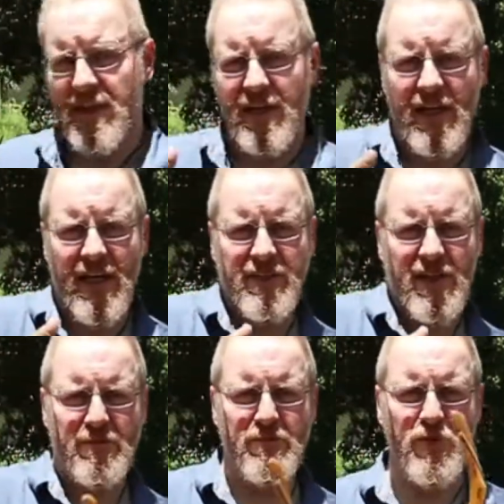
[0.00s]
it's
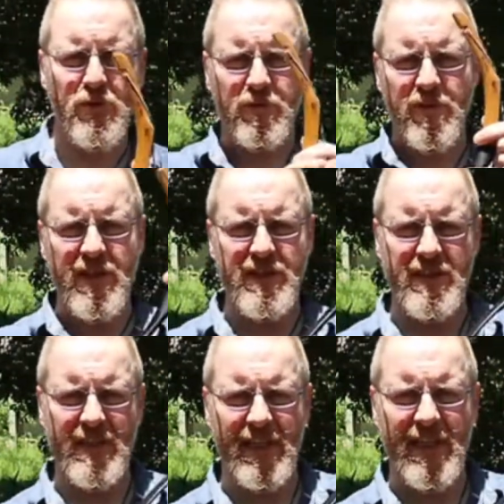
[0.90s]
going to move
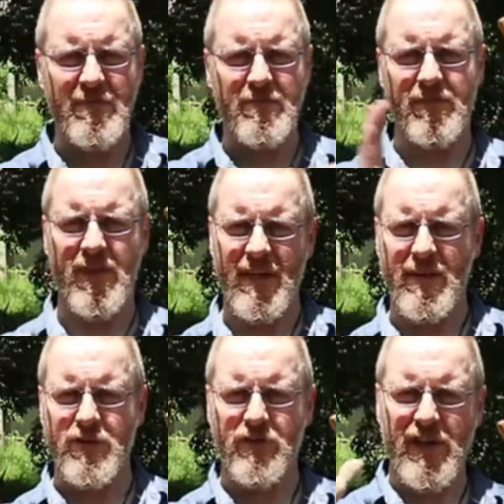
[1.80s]
this limb in
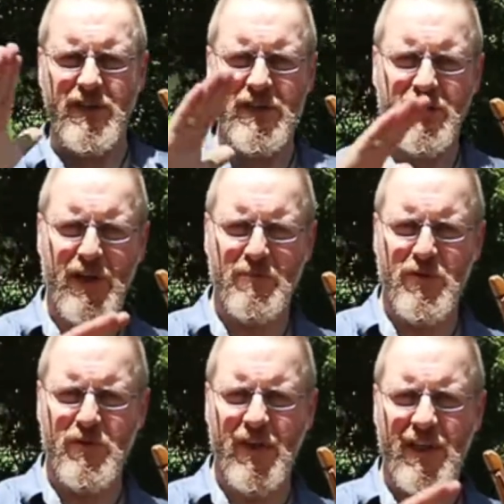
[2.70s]
the direction it's going to move in,